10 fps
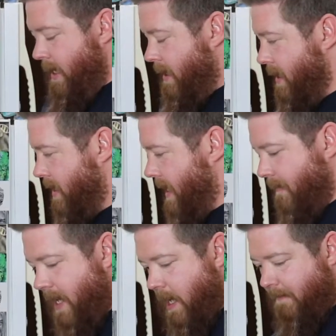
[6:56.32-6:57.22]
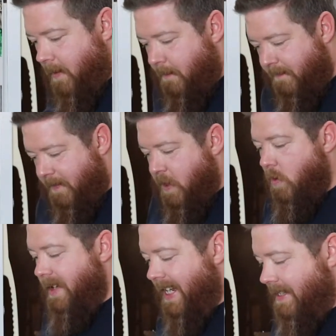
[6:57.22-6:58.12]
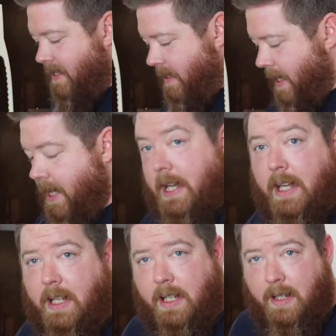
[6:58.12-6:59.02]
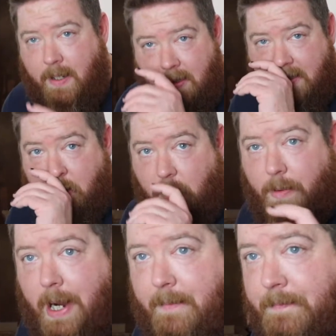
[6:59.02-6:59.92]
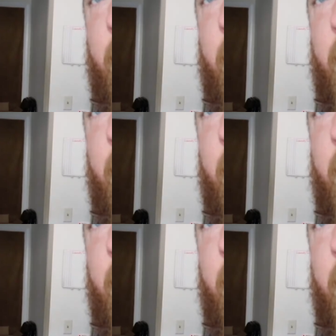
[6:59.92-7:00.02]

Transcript: Just steam that up for a few minutes. See where we're at.